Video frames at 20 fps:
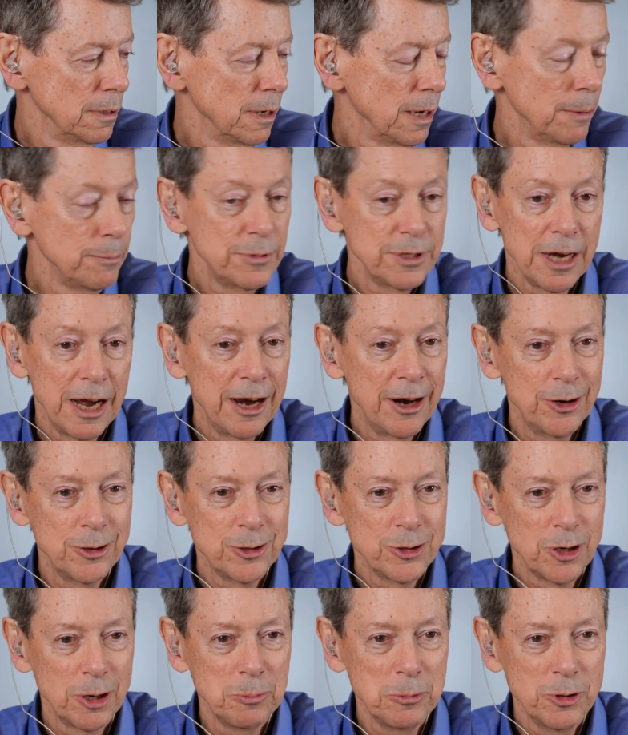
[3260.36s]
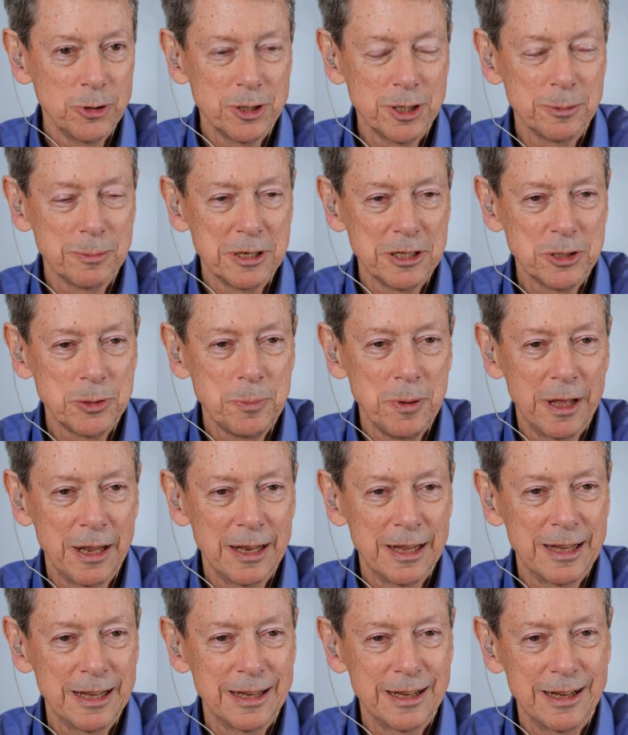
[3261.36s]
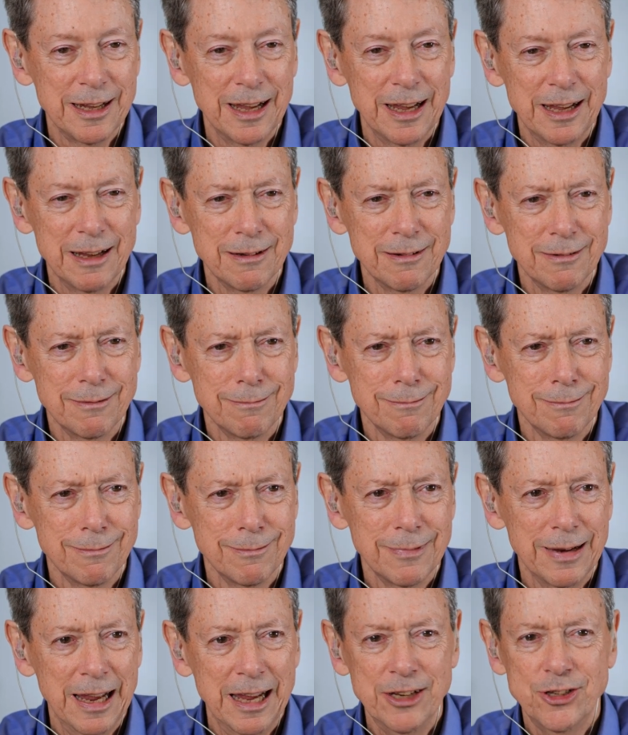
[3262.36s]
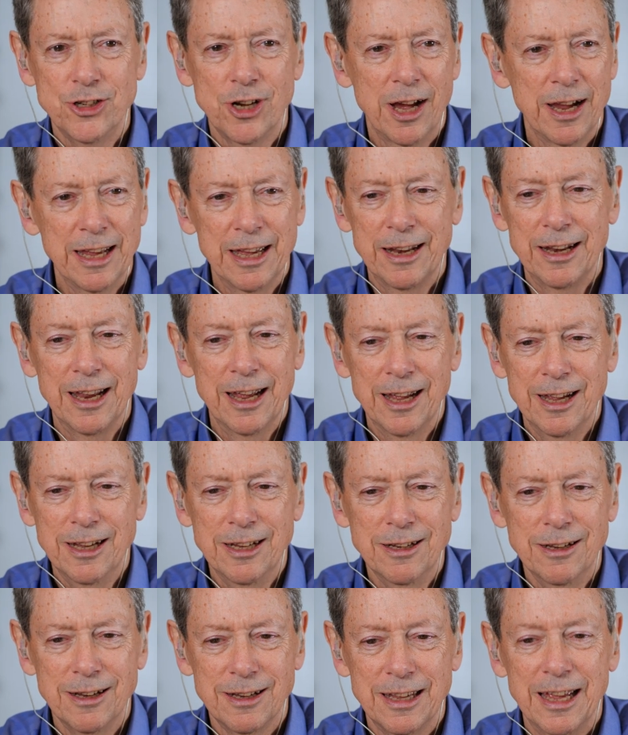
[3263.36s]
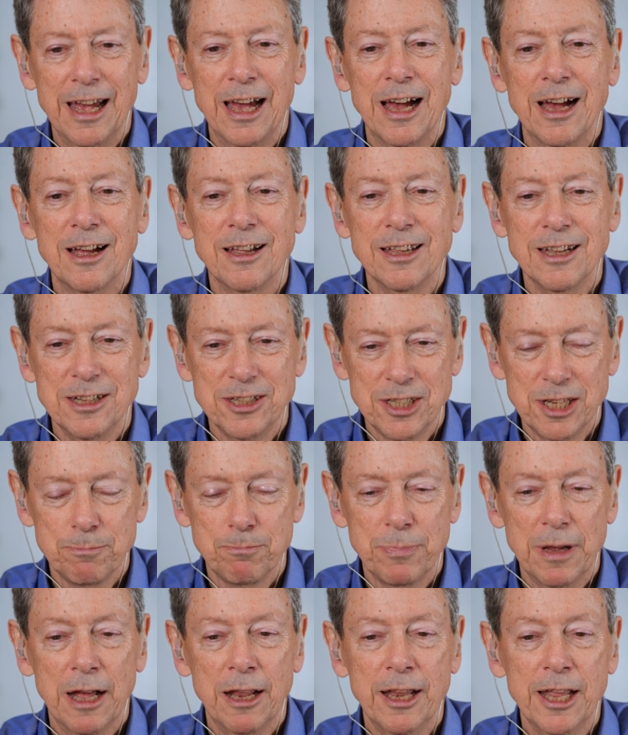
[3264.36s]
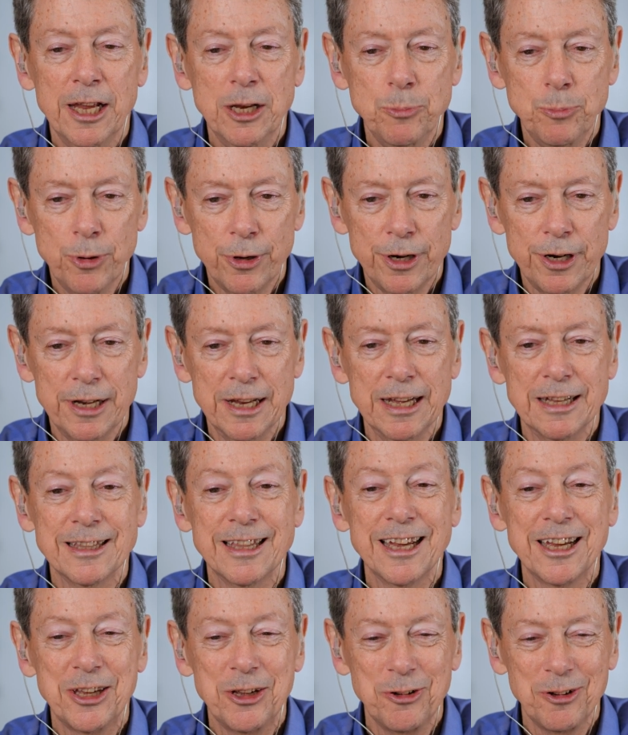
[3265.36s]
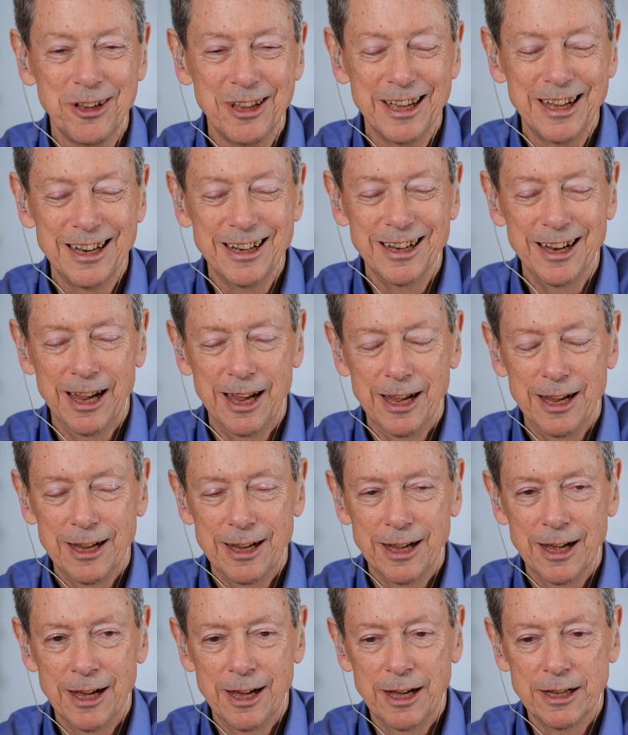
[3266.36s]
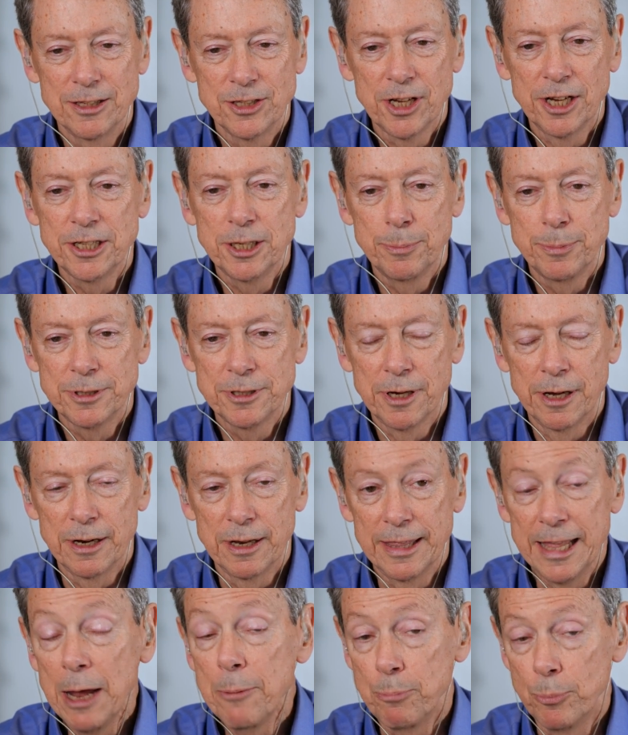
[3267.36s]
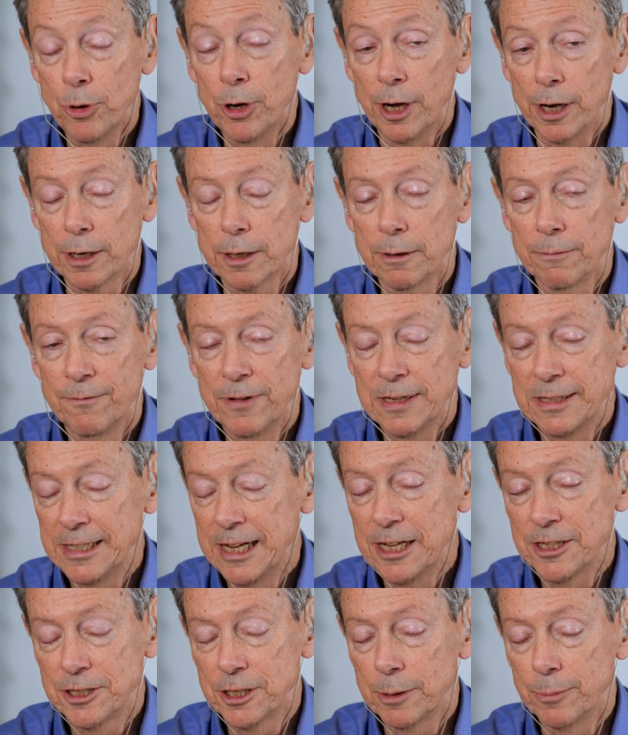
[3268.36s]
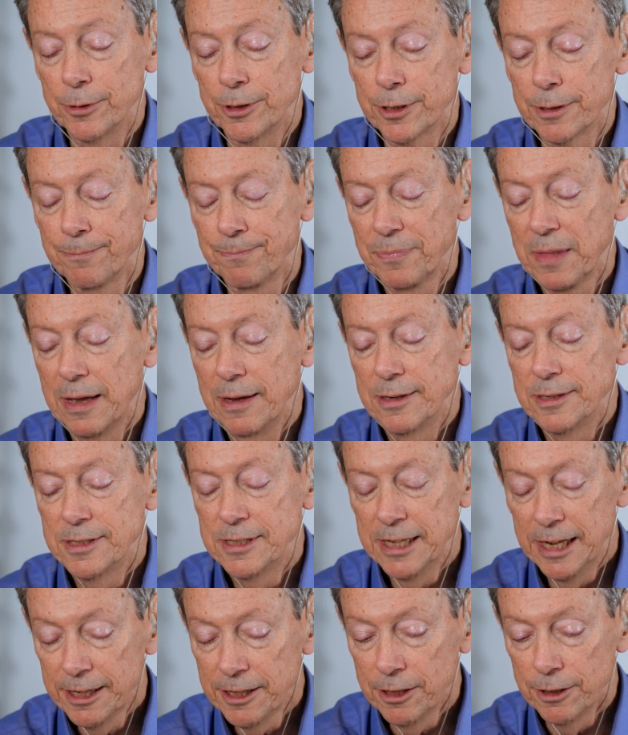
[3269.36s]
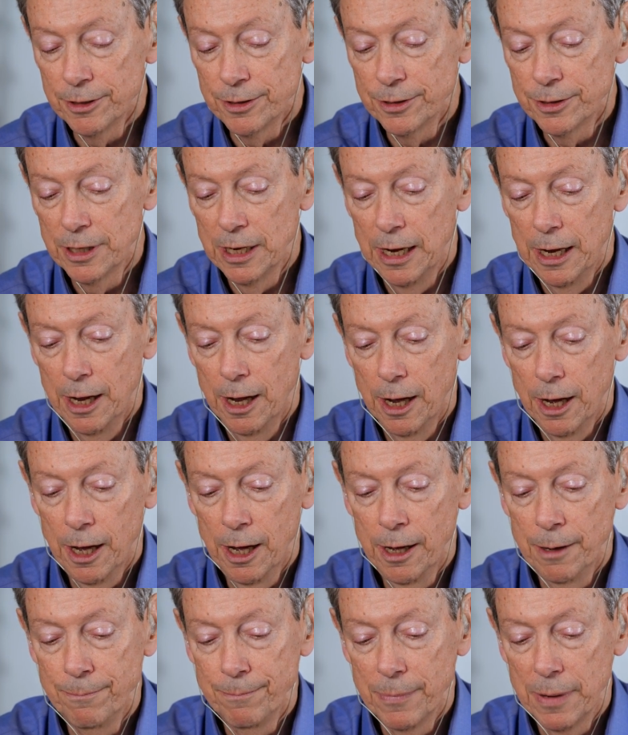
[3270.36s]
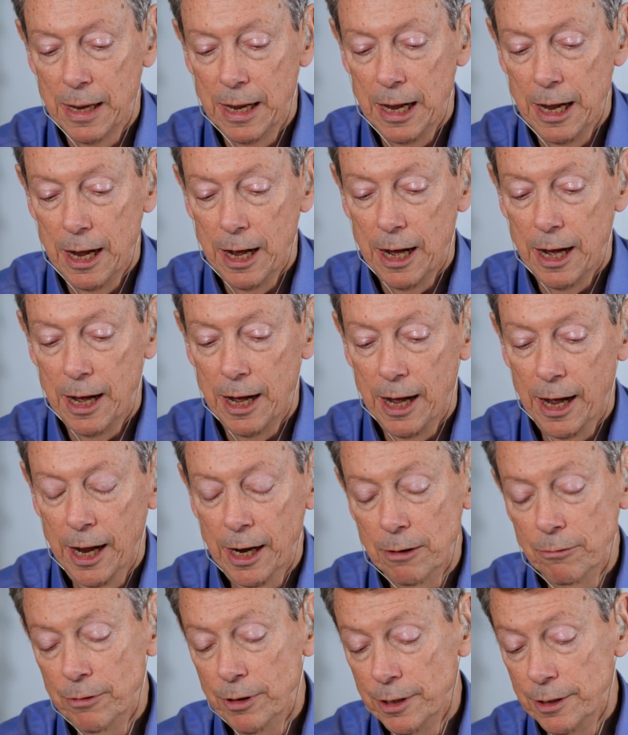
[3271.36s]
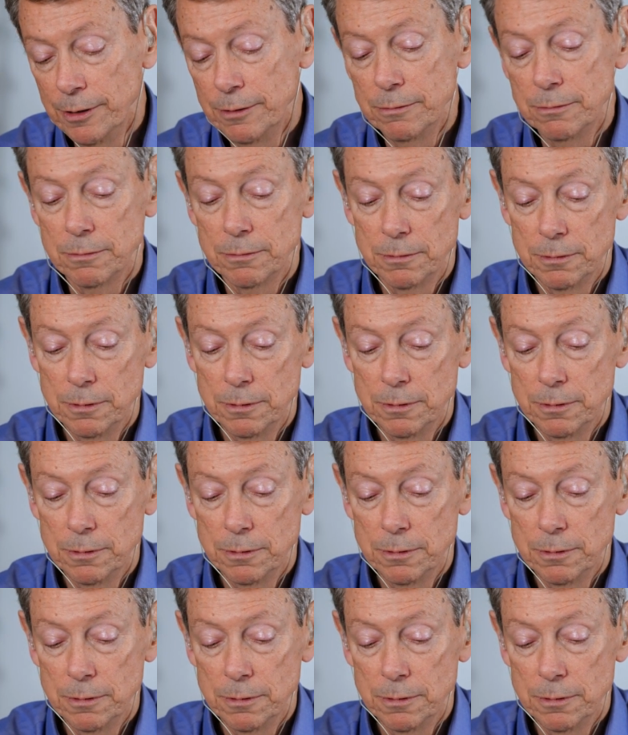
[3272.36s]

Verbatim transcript: I'm tired, so I'm losing my spelling. H I N A. Yeah. So Elaine put it in. Thank you, Elaine. Uh, Satipatthana. That book, fantastic book. Second, um, I would,